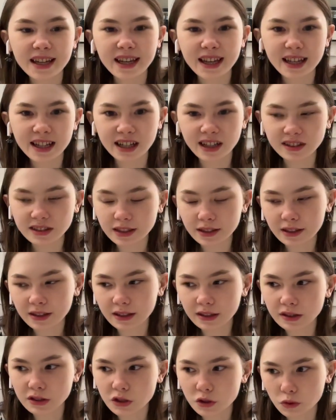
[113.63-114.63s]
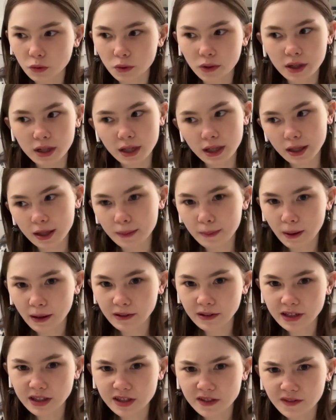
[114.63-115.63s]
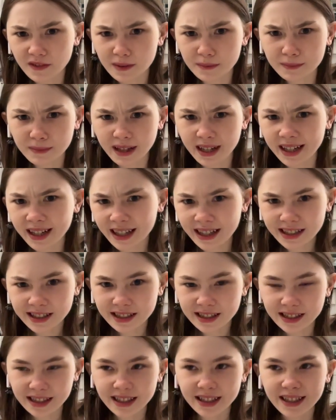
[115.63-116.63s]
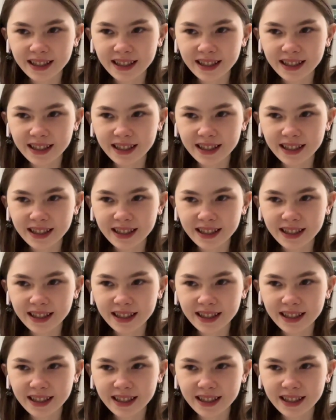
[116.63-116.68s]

and I'll tell a little story about each of them, I guess.